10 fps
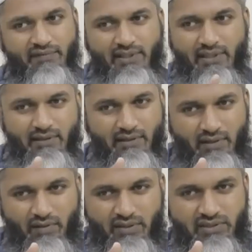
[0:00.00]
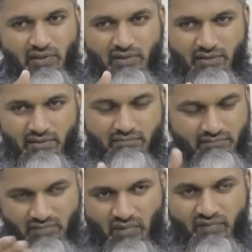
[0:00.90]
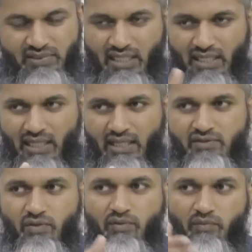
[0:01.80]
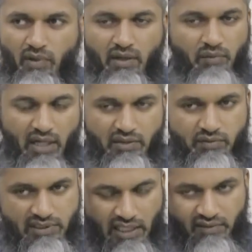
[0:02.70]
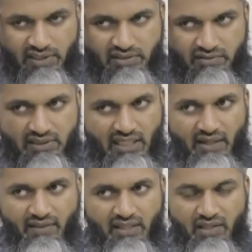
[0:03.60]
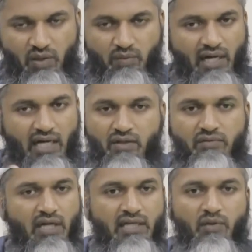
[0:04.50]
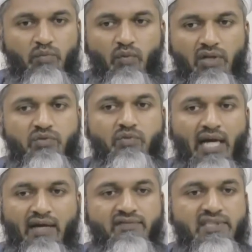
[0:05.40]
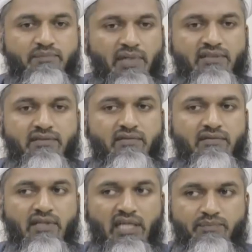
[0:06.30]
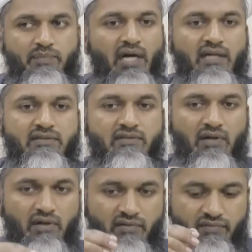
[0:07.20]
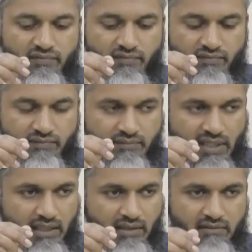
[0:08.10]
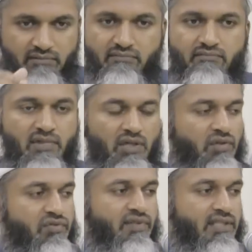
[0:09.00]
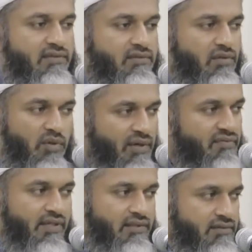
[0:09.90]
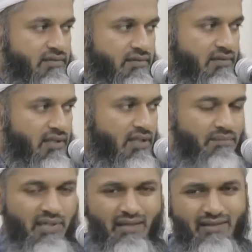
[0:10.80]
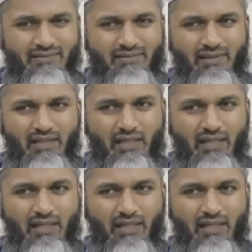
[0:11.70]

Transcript: of thing, you know, is not obviously halal. So what I do is I register it and I think, you know what, I don't want to have this person as part of my close friends or my friends, because